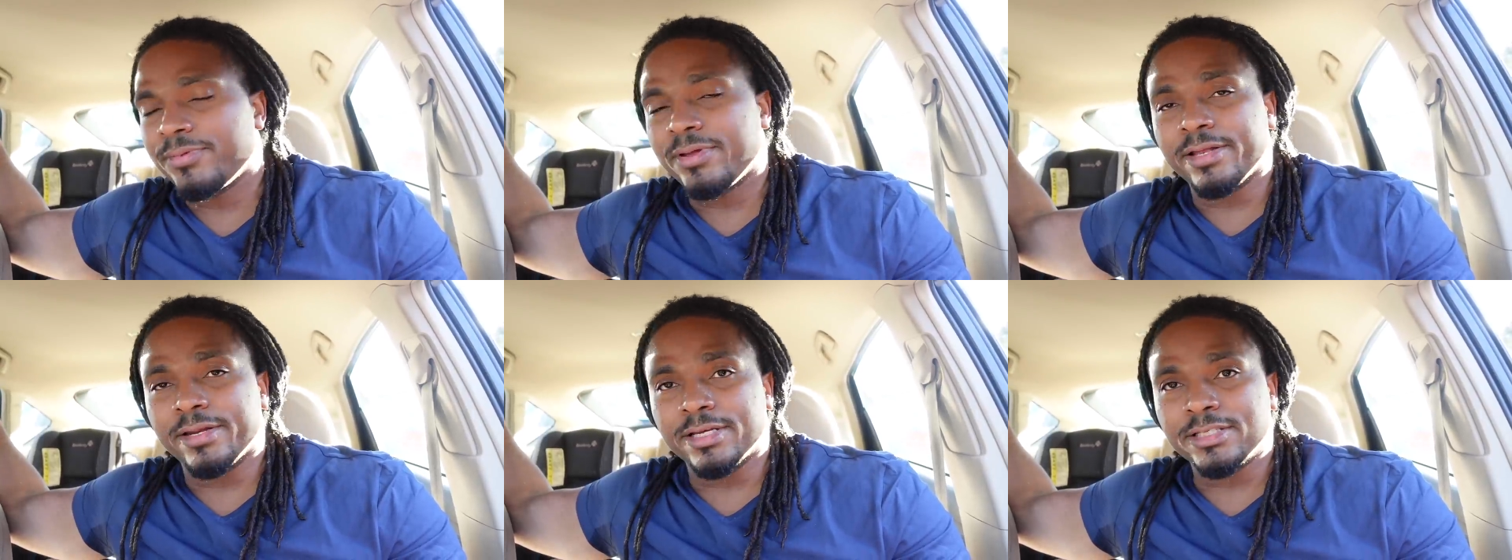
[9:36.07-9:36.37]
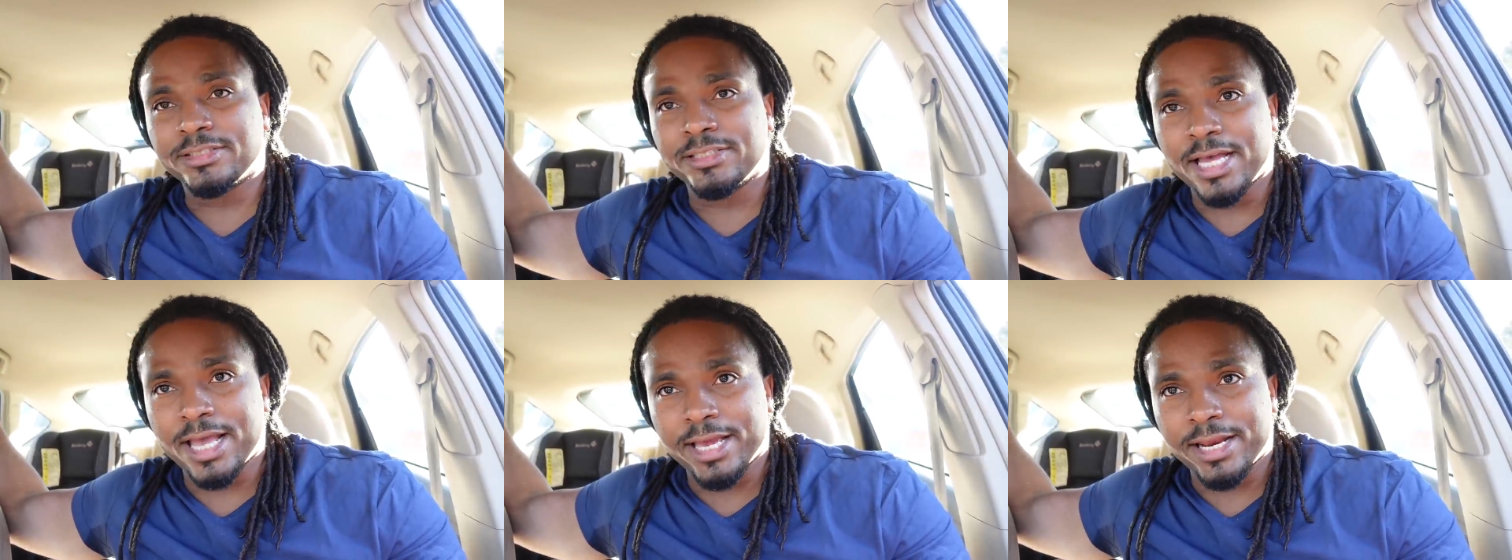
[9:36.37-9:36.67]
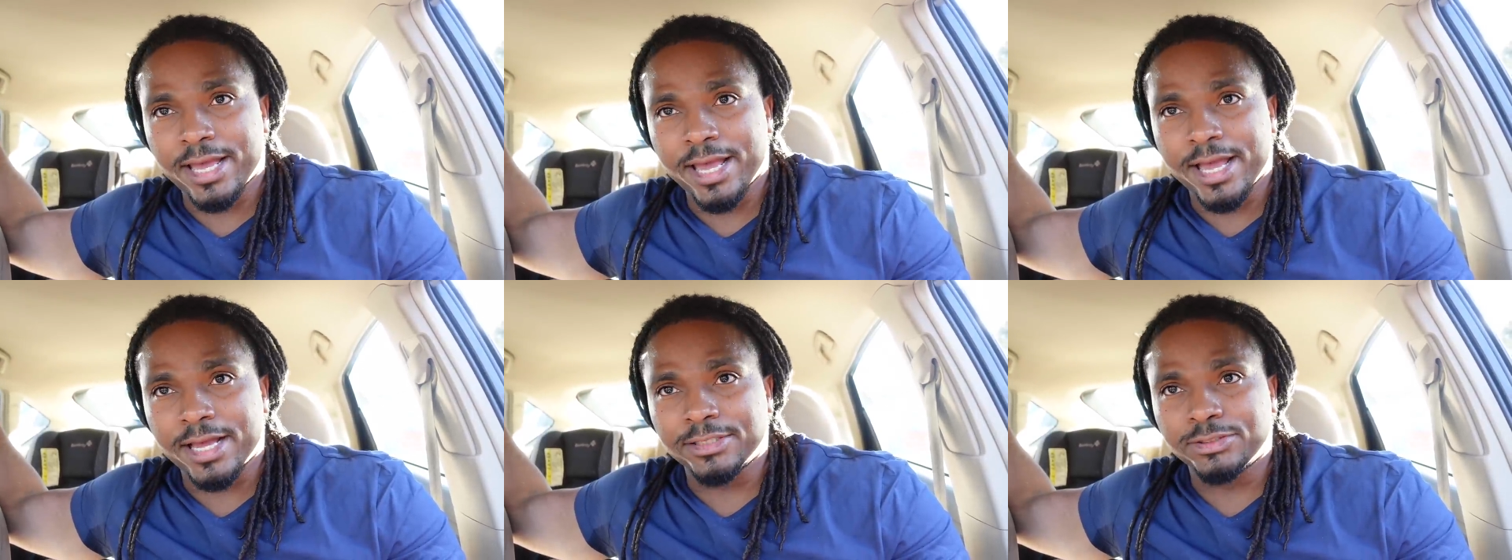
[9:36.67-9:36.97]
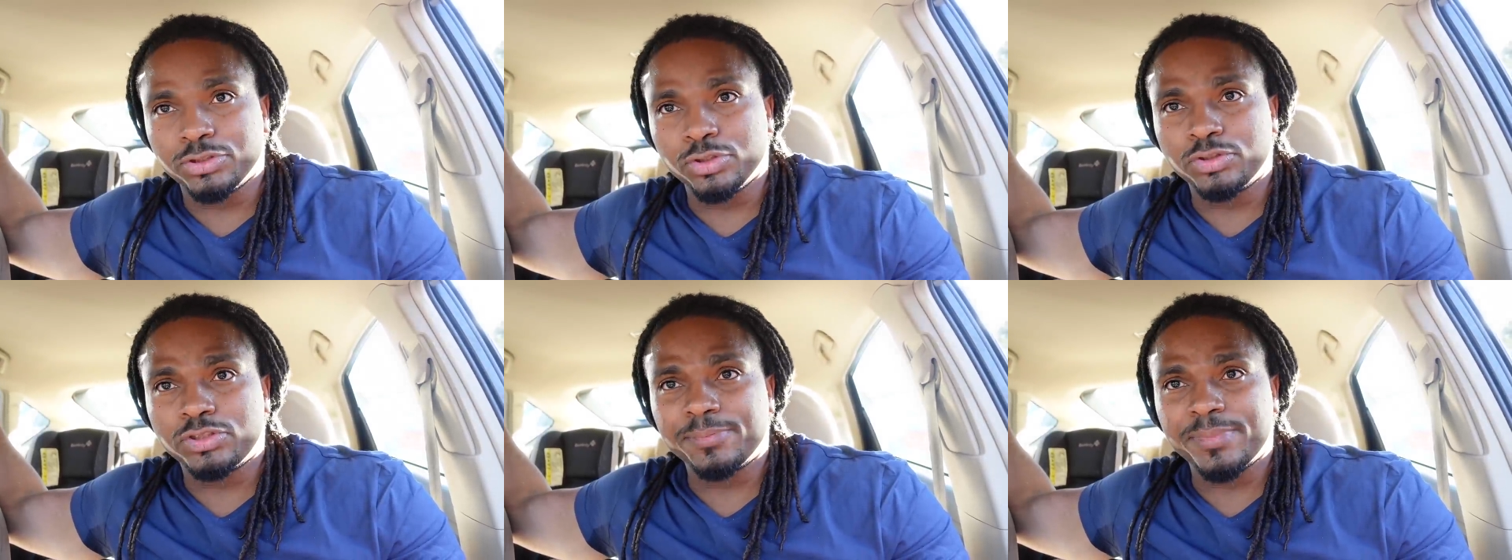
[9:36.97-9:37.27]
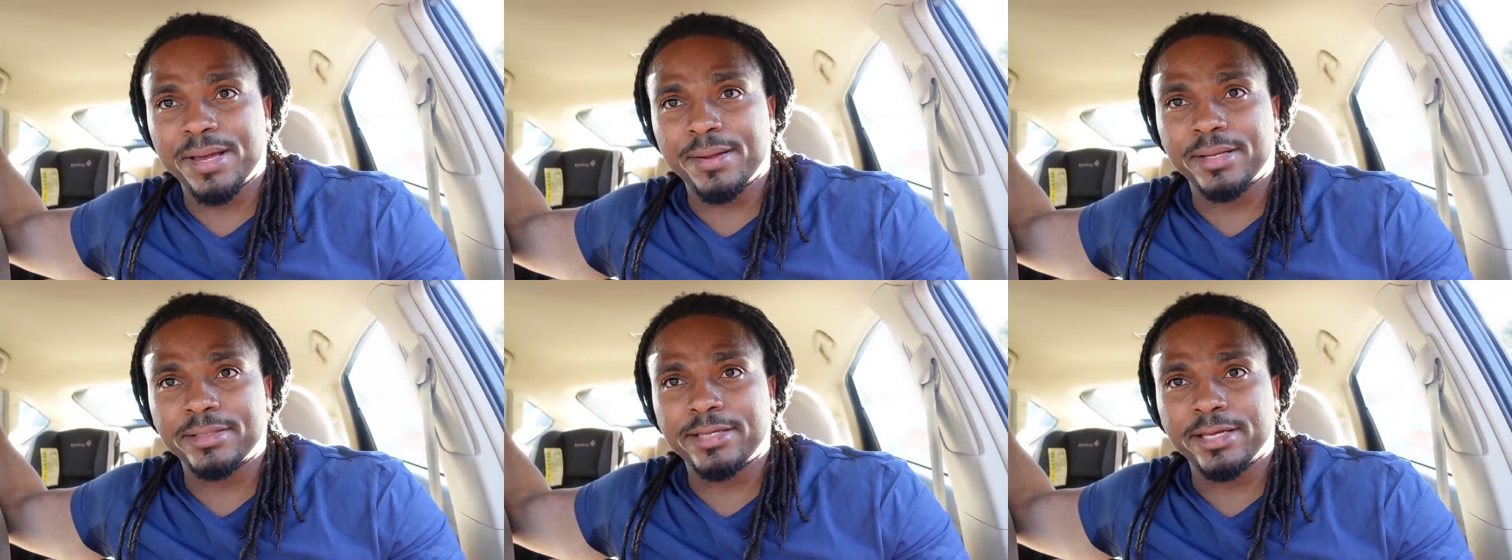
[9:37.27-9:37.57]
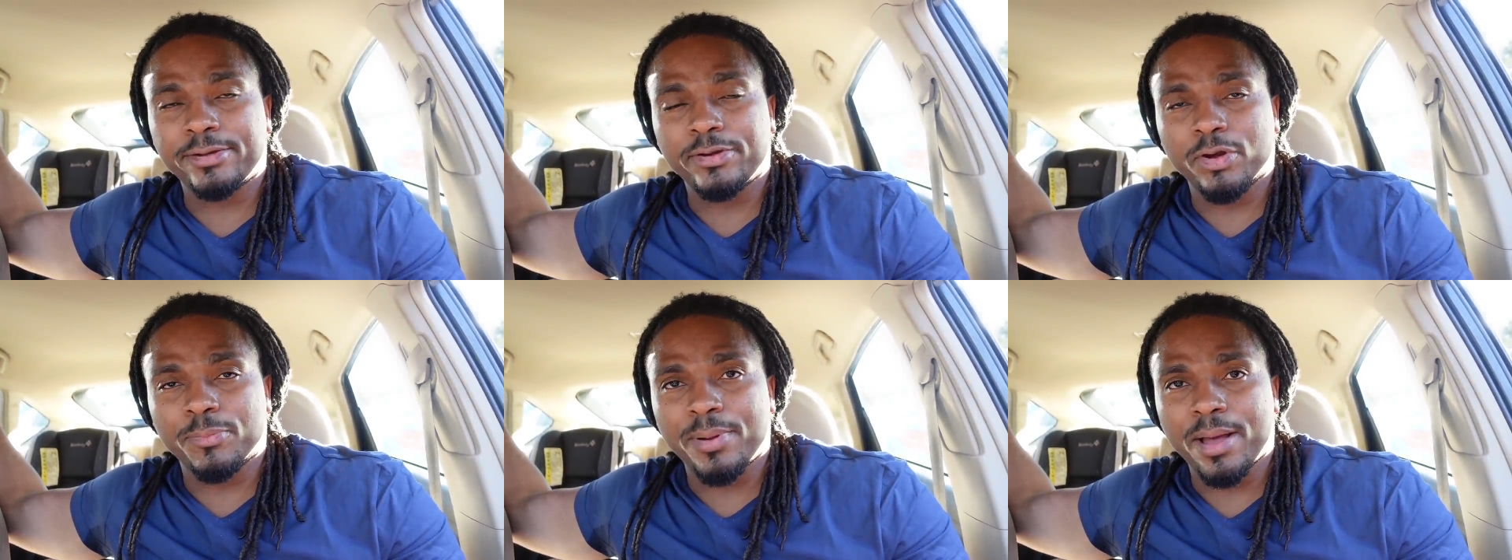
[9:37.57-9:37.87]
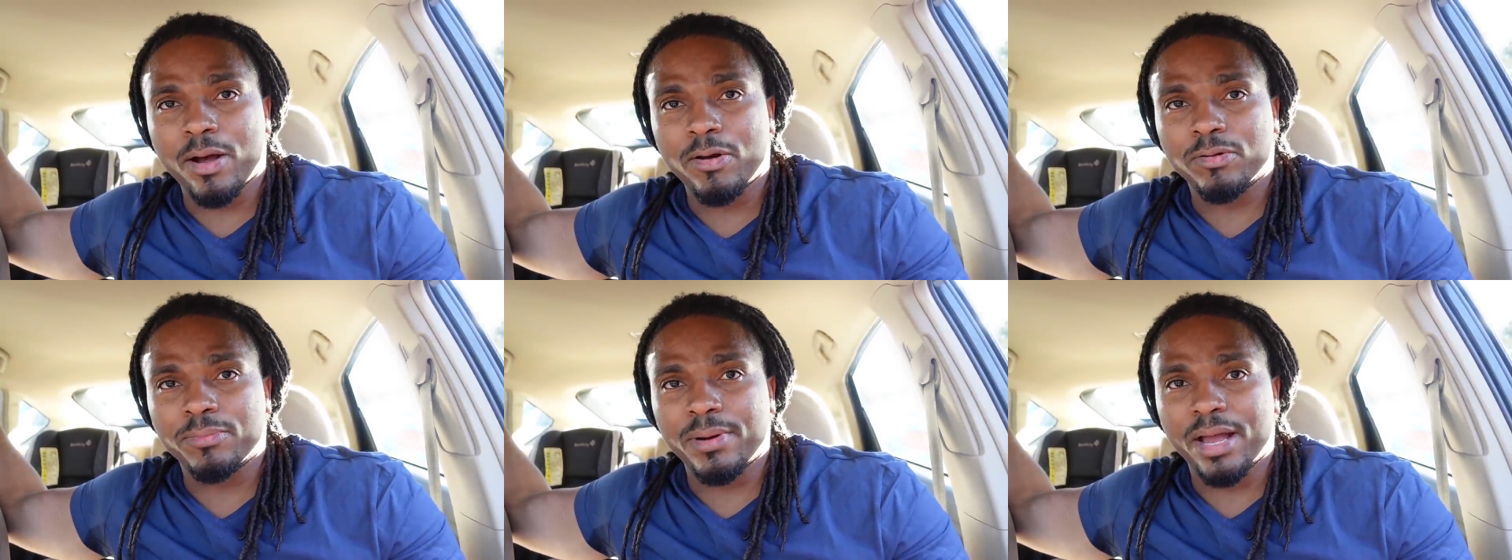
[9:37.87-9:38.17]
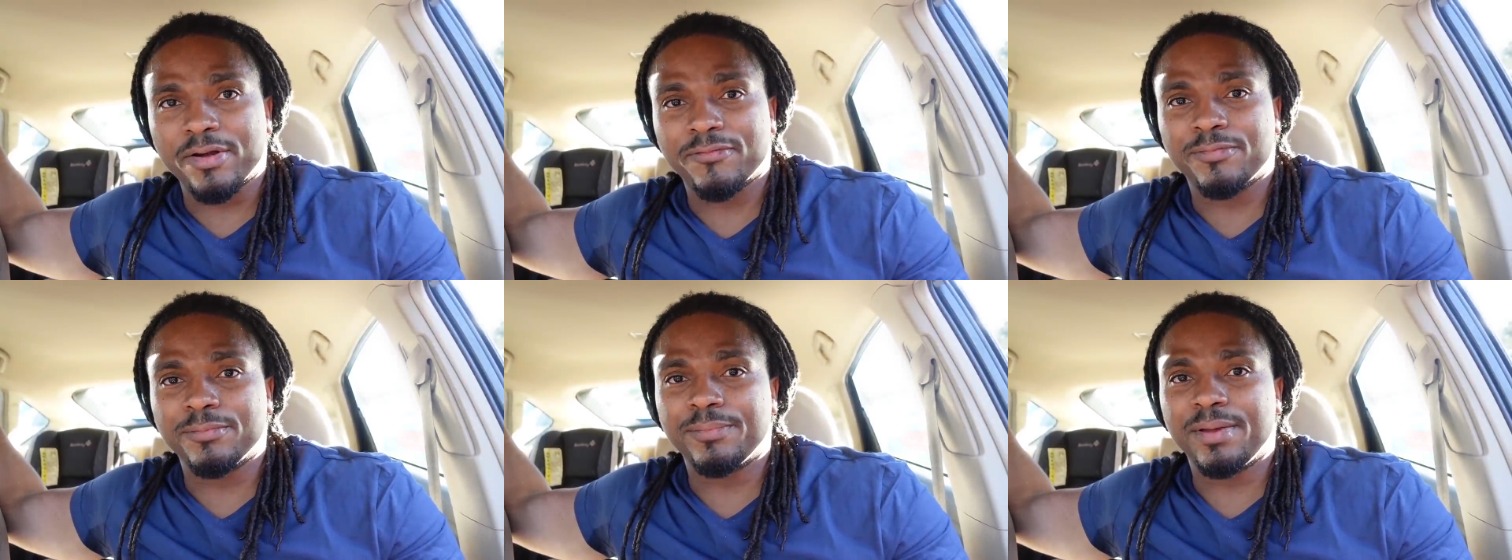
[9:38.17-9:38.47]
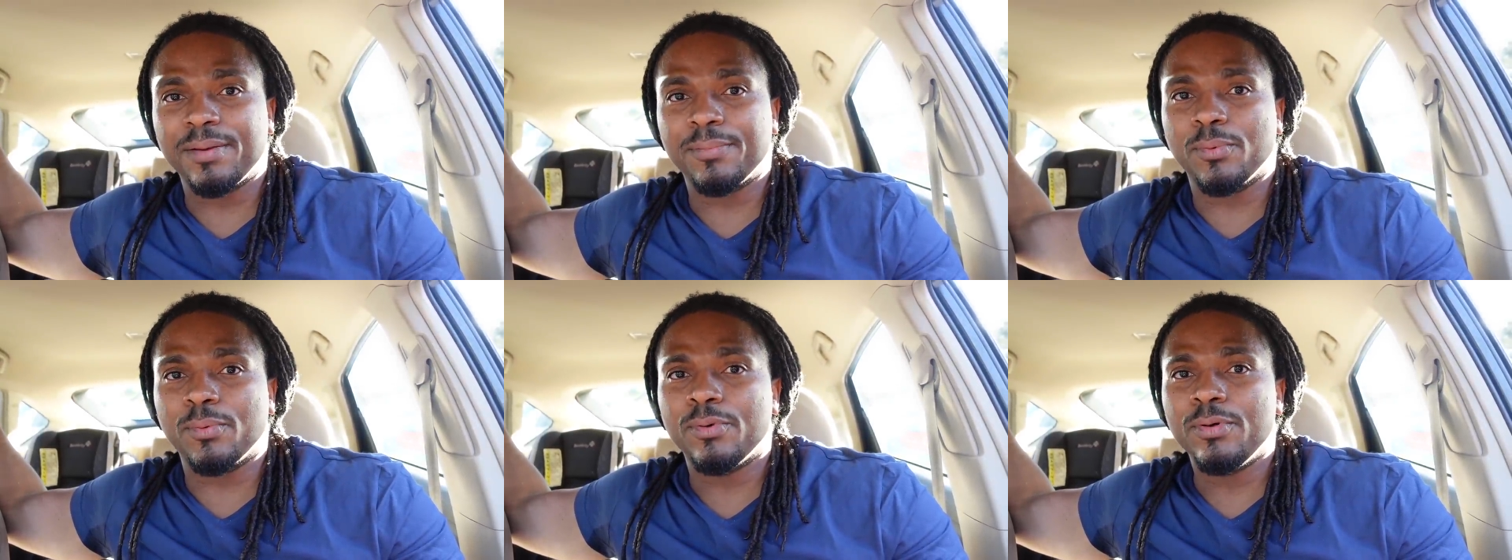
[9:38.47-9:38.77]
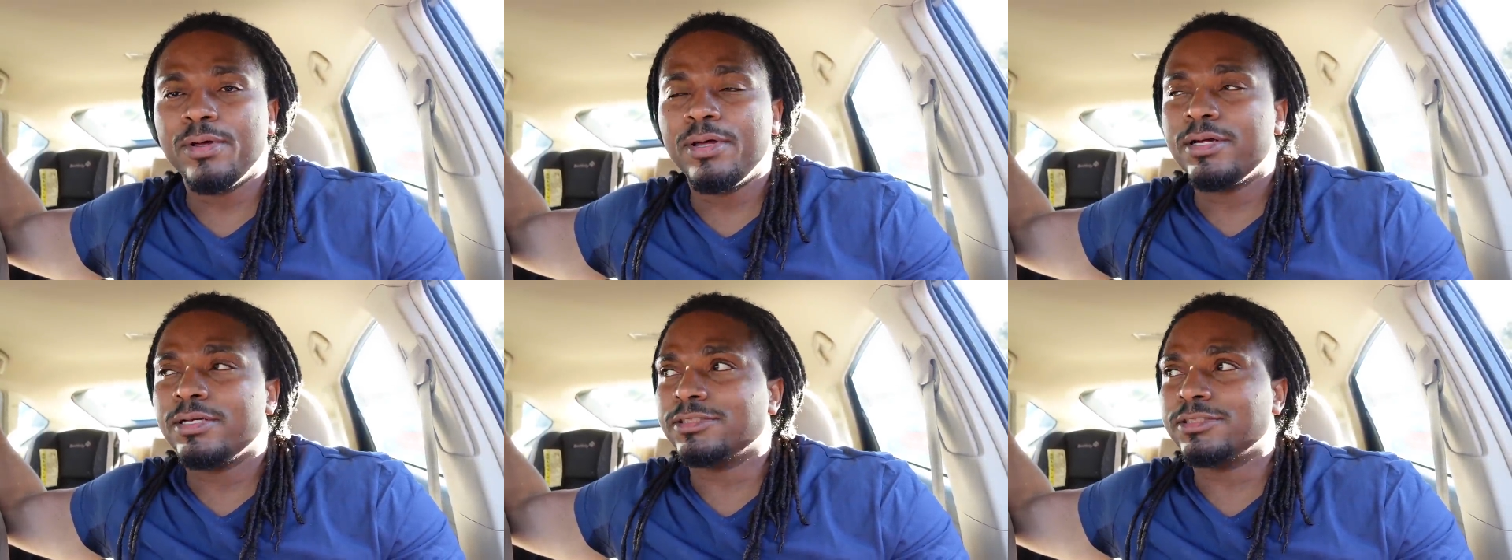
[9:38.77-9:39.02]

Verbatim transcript: in this day and age, you should be able to take your power back from people.